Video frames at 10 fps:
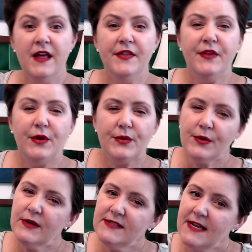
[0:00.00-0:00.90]
the
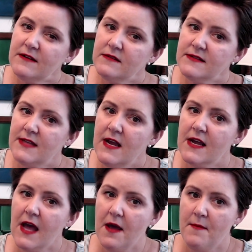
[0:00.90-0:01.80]
unicorn tails
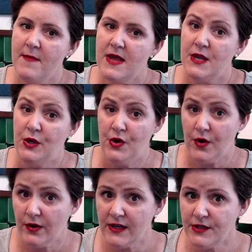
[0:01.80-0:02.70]
come in
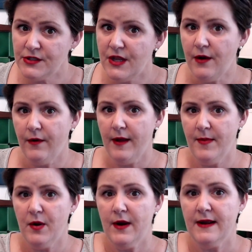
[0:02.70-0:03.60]
yardage, they don't come in
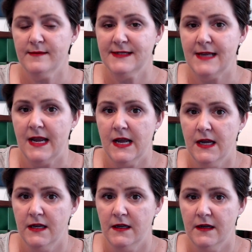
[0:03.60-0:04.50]
grams,
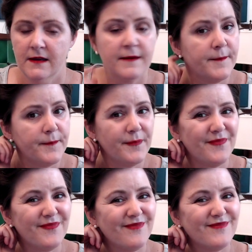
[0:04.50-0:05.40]
and
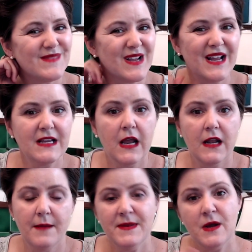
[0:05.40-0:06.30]
so
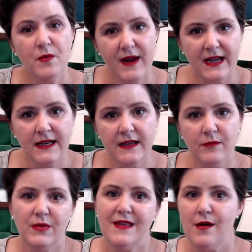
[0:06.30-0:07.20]
I weighed it,
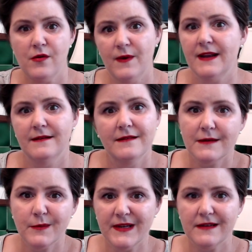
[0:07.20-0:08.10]
but they all weighed a
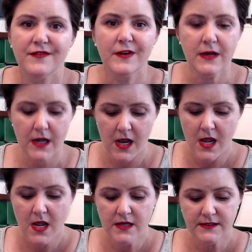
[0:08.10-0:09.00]
little bit different.
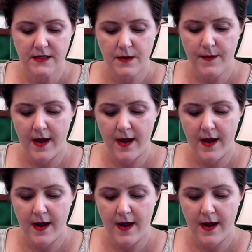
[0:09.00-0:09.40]
So